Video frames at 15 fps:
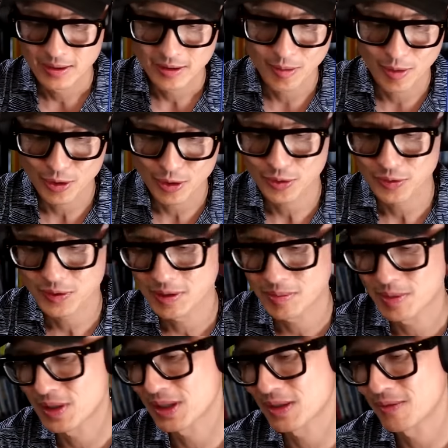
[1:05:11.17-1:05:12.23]
commercials and
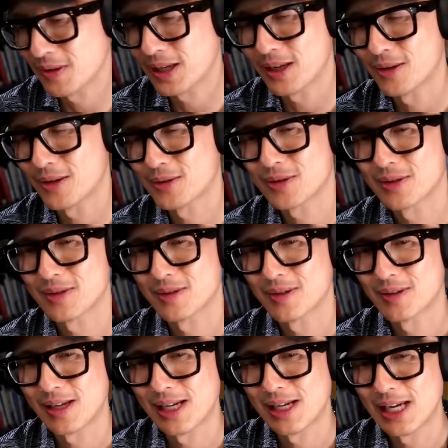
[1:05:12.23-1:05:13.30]
music videos
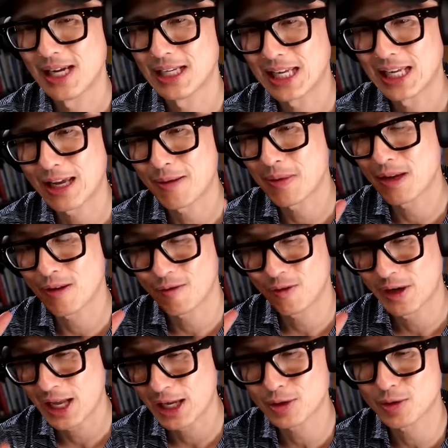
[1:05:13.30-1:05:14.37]
it gave me a
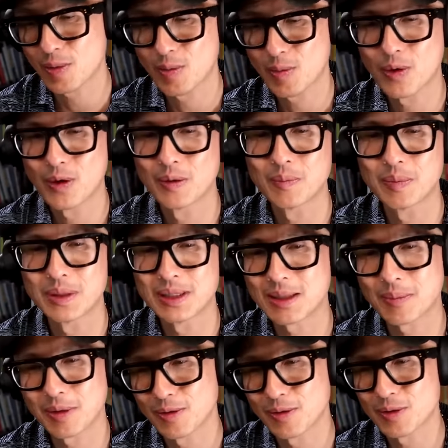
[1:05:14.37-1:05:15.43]
financial reward, but
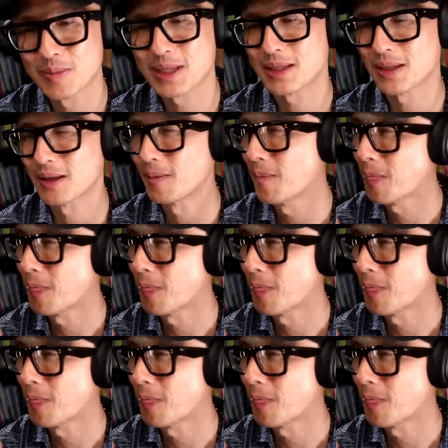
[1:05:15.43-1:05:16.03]
something was missing.